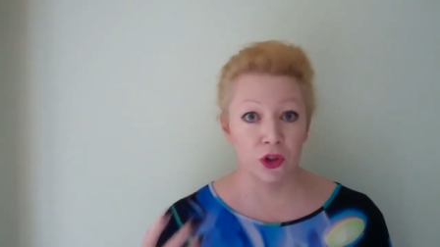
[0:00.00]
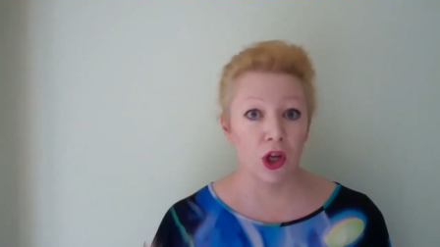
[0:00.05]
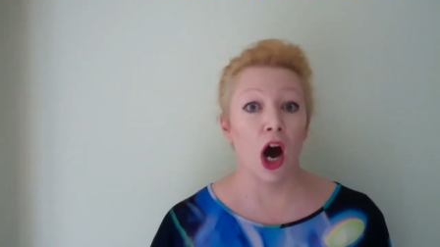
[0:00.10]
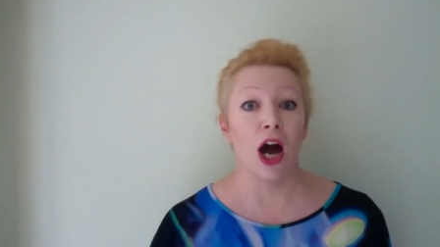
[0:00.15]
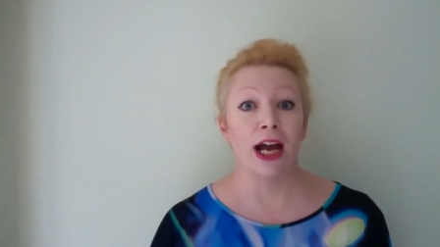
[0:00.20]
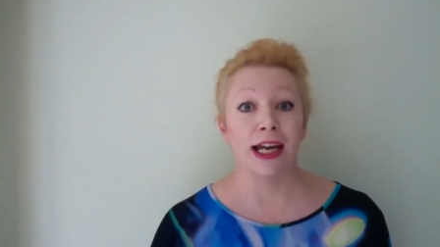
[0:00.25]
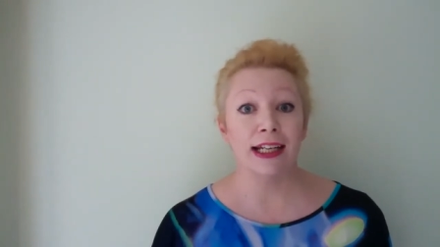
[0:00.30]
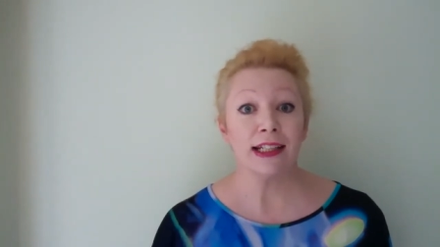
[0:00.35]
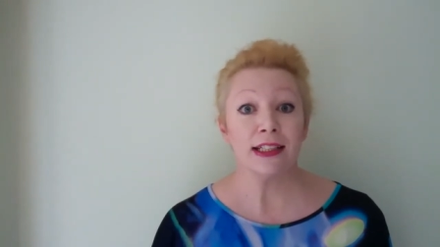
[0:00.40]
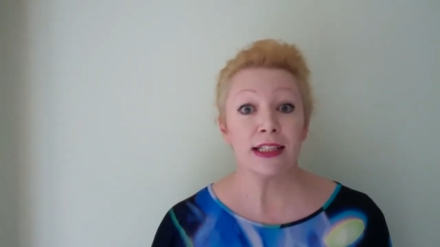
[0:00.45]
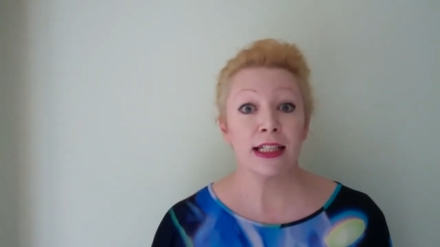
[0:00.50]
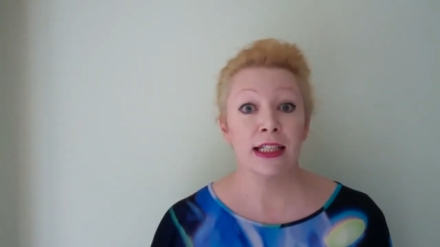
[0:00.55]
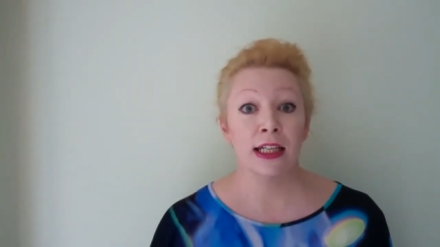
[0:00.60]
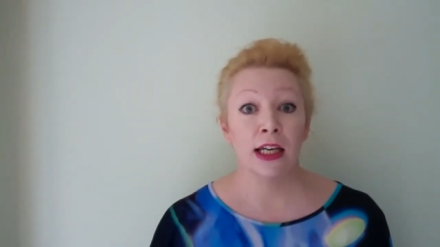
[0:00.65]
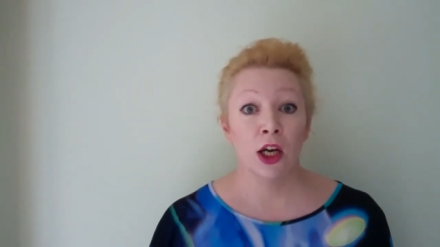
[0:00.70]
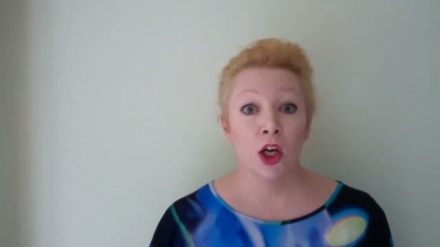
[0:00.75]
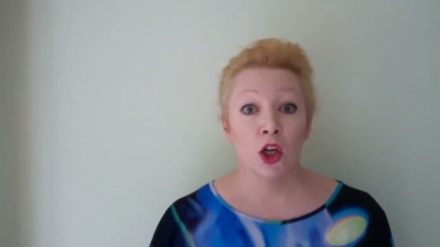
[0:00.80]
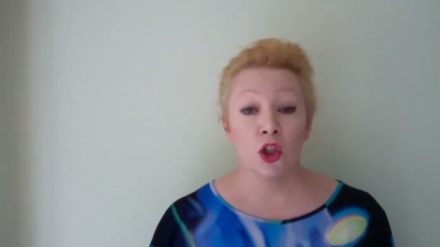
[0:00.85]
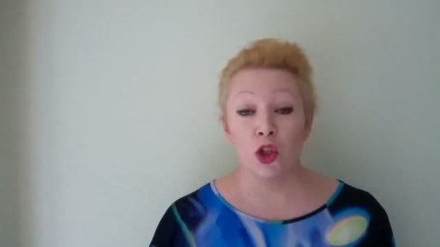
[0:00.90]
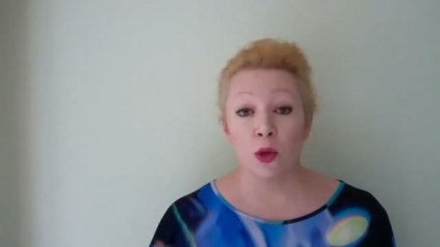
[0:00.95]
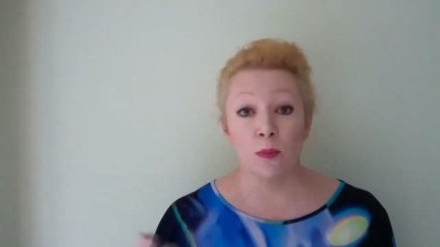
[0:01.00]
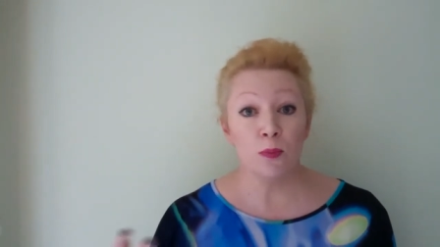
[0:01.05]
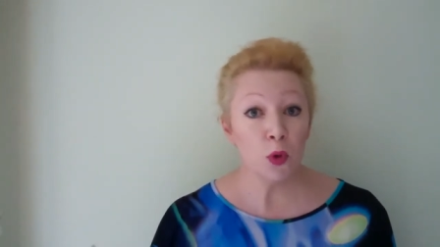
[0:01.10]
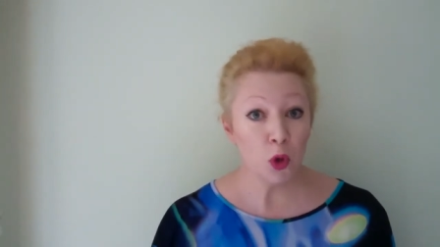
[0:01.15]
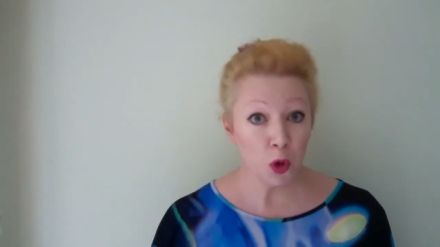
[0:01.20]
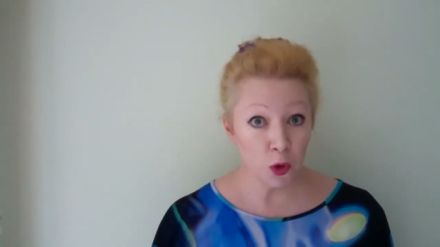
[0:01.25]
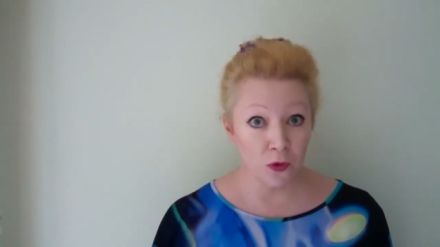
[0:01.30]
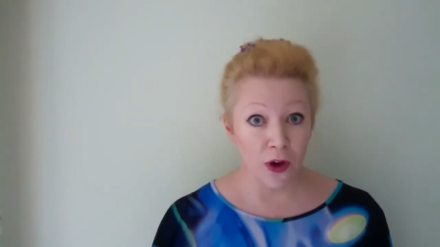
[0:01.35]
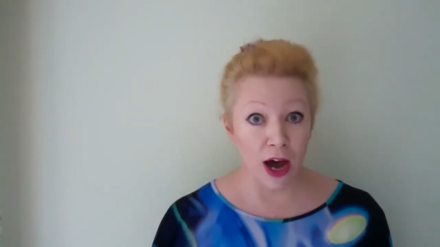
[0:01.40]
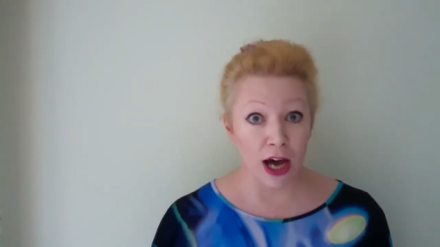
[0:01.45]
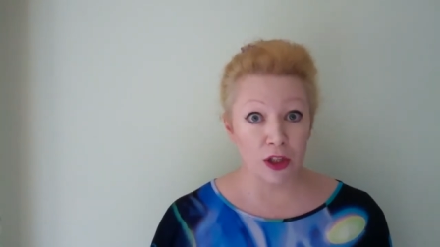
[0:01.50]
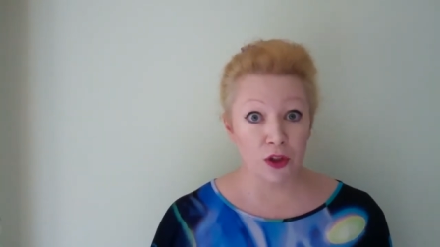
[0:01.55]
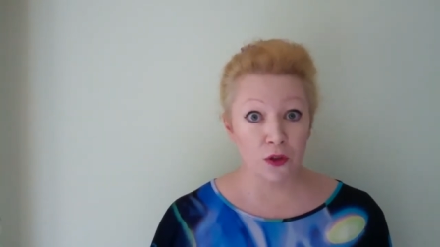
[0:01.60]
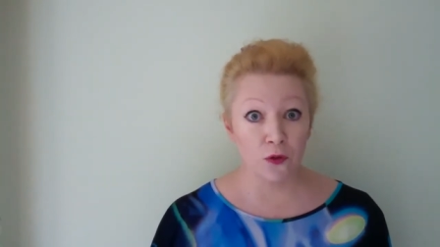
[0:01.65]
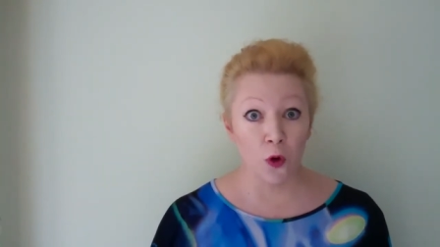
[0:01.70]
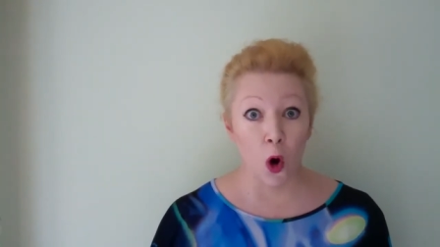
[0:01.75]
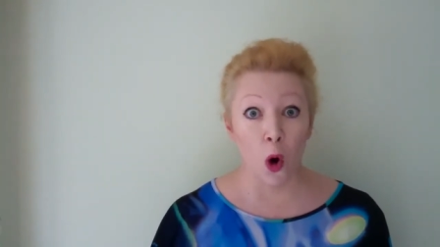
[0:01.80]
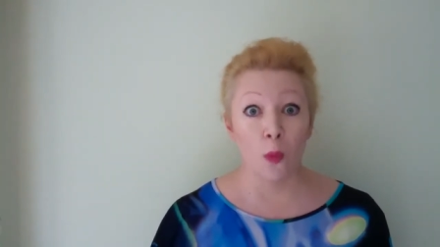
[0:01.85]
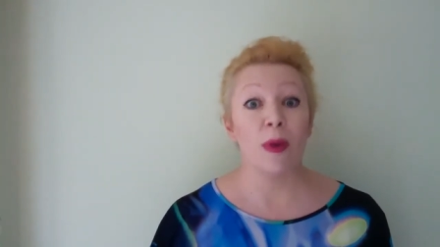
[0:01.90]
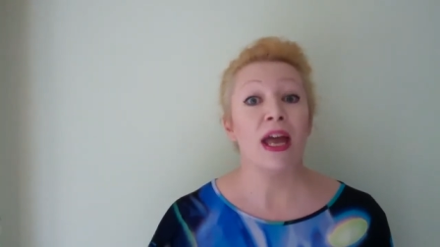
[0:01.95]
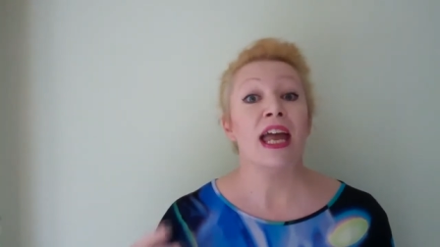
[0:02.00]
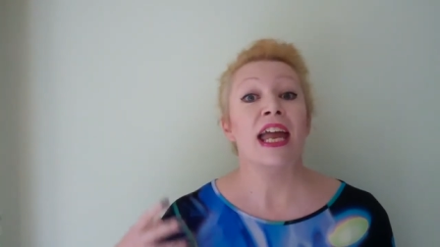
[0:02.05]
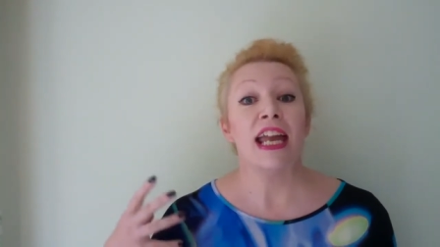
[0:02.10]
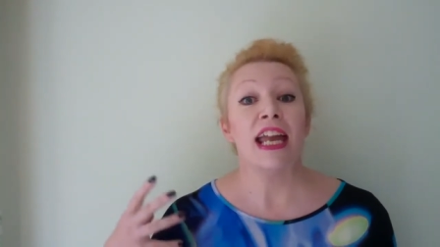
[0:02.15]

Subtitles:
diet to move us from